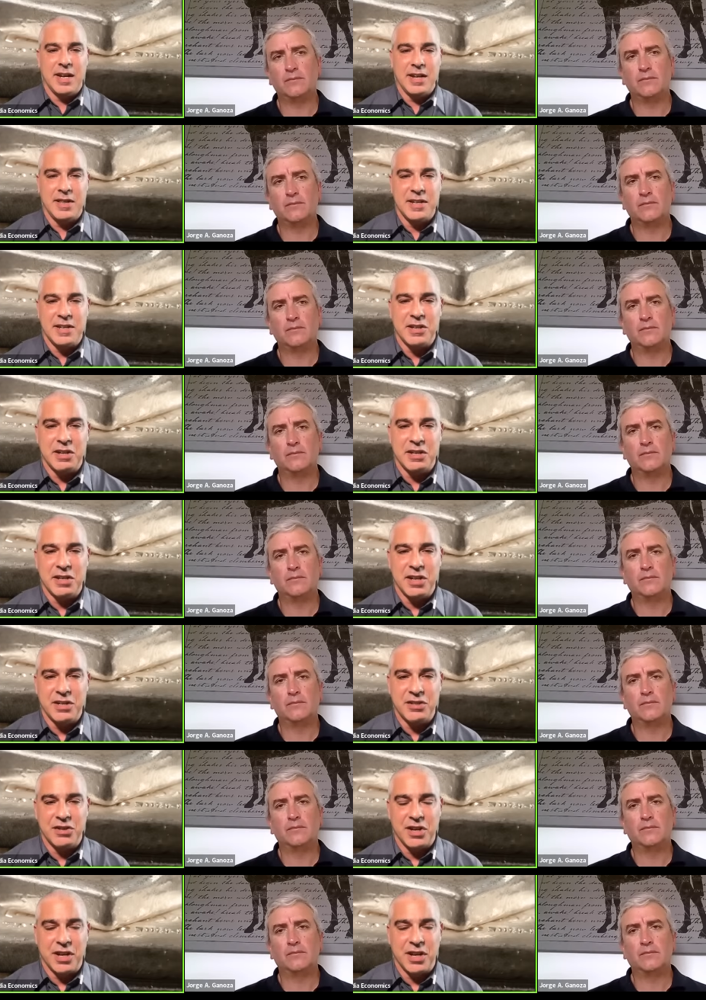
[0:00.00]
Speaker 1: anything you can
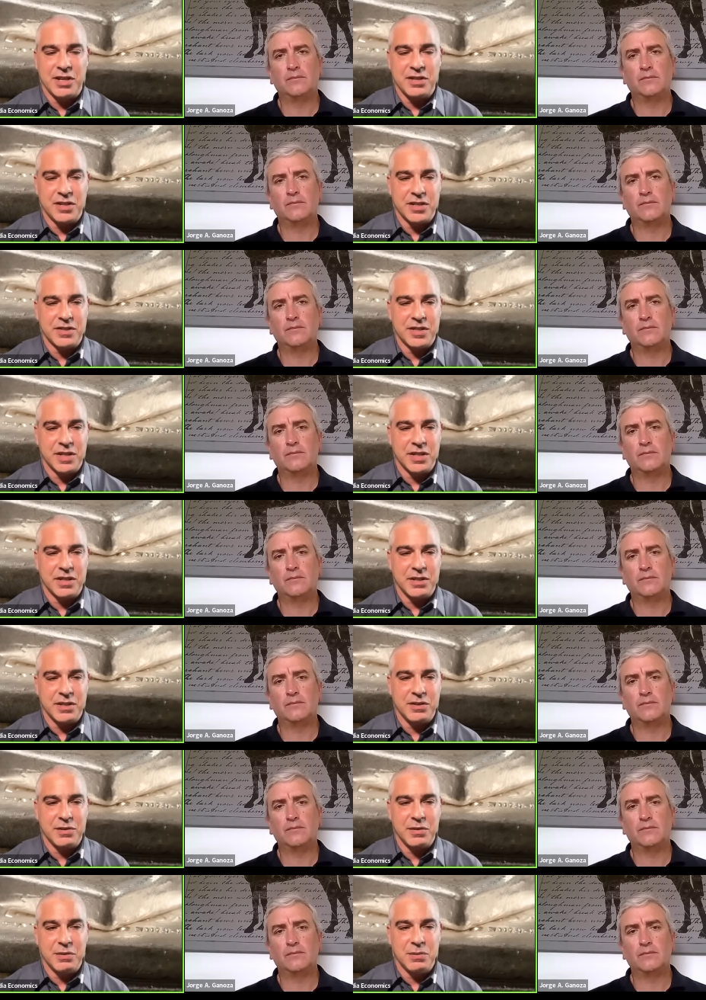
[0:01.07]
touch on just
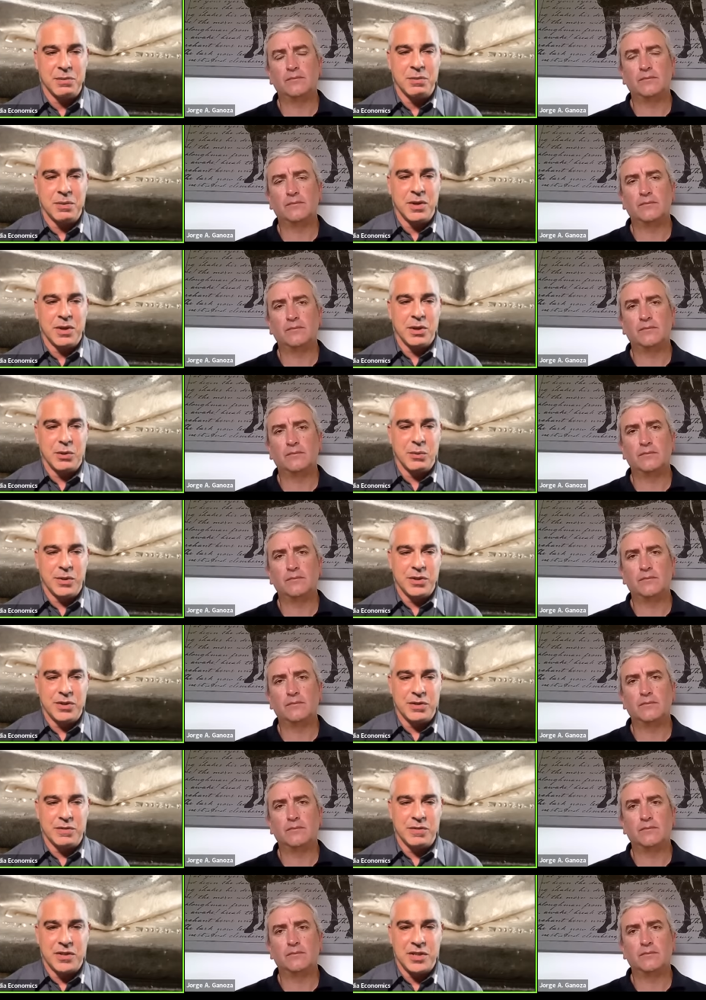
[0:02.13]
into what
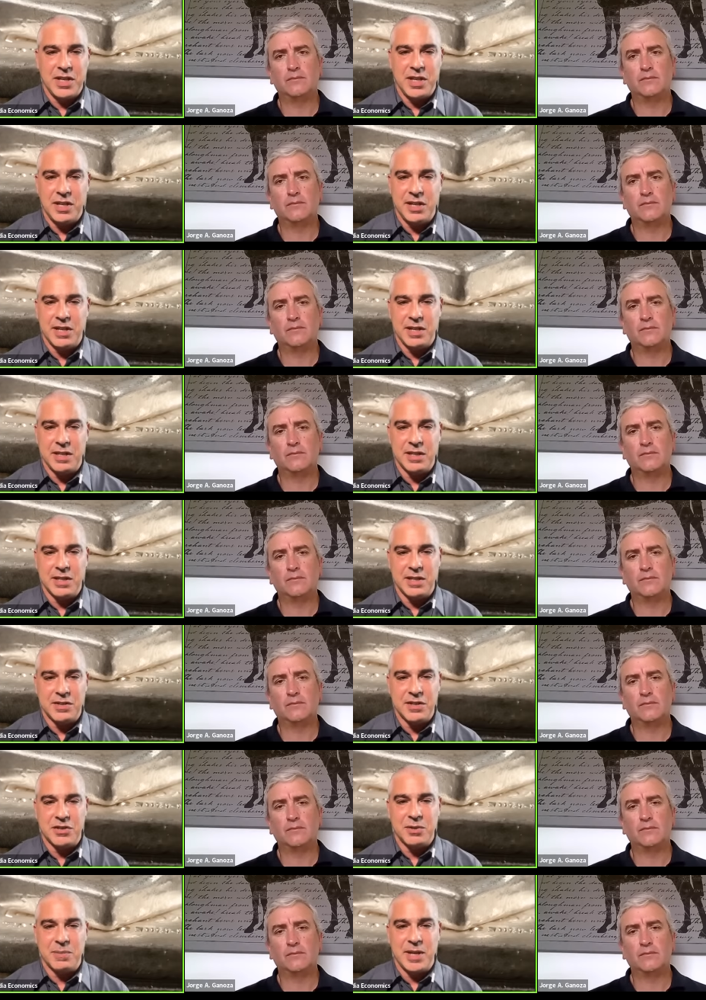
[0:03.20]
you've seen and the
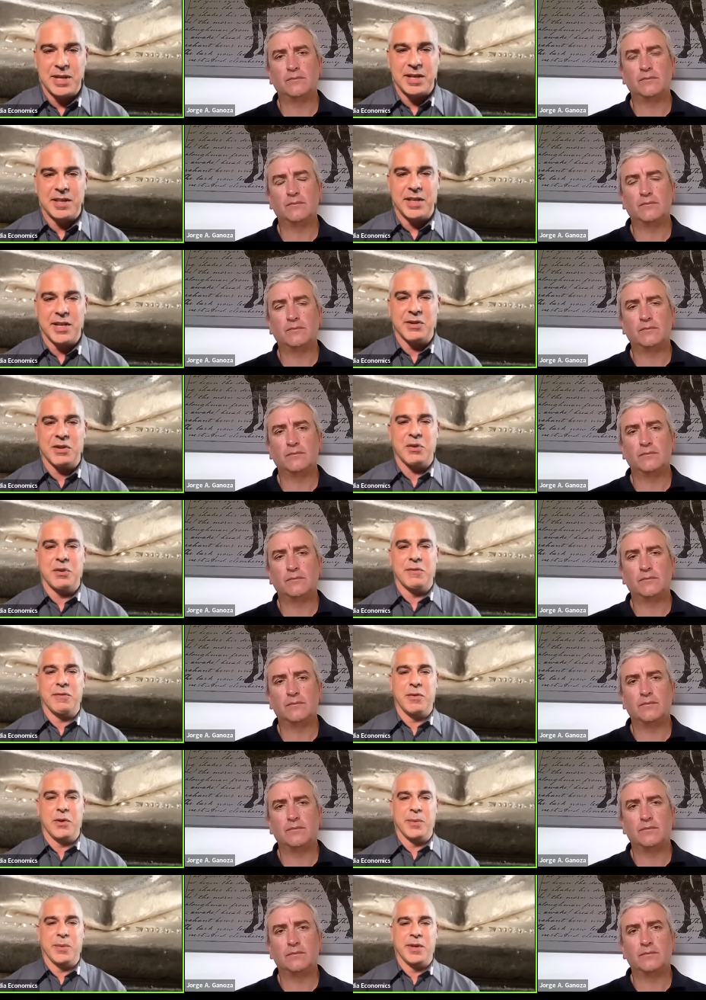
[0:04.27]
decision making there going
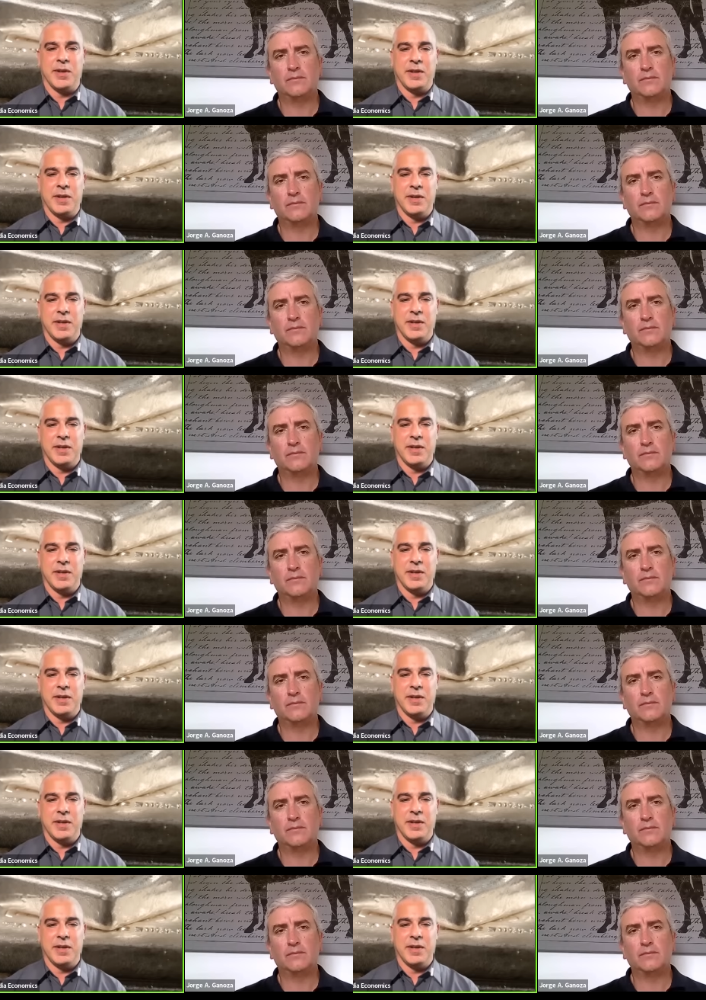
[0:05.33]
forward.